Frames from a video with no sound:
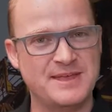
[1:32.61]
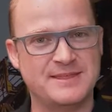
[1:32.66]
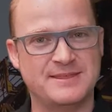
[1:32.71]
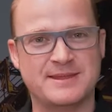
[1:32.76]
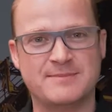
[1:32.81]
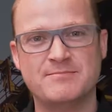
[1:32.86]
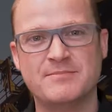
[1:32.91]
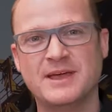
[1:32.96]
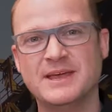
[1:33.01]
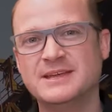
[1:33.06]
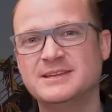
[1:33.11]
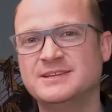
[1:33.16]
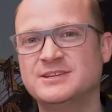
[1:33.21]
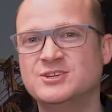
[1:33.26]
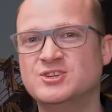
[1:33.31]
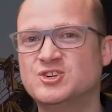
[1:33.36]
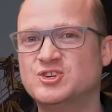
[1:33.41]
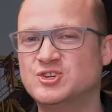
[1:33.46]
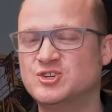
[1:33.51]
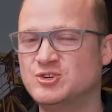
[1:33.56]
that makes
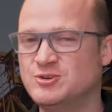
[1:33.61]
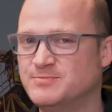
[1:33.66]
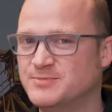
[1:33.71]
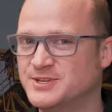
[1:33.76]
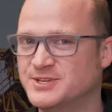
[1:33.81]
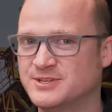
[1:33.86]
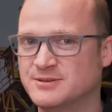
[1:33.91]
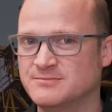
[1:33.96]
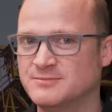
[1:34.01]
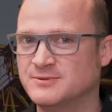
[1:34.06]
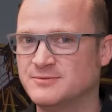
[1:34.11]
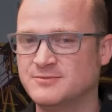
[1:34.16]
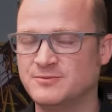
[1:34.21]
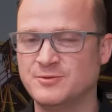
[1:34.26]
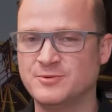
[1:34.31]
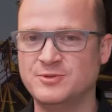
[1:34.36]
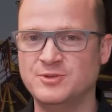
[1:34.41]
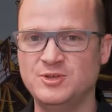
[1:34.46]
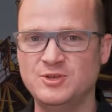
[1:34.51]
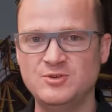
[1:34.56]
it super simple
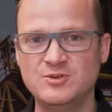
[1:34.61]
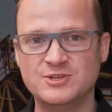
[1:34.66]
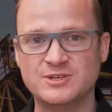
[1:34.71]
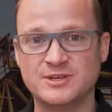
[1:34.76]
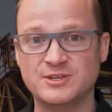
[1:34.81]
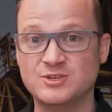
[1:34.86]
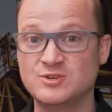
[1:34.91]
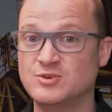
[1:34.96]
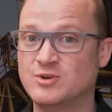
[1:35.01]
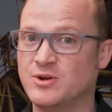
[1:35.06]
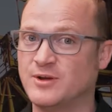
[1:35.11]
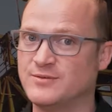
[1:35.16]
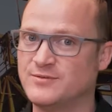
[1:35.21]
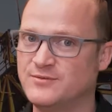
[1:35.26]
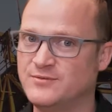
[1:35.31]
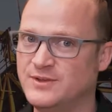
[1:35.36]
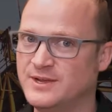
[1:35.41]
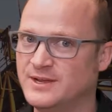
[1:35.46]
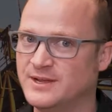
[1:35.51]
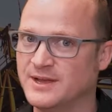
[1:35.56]
for the user to
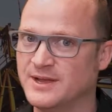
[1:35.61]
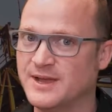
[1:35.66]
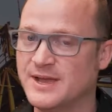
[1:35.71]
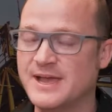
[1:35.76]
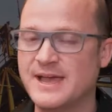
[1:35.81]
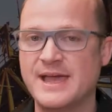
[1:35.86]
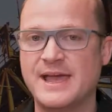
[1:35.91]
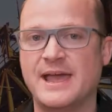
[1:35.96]
configure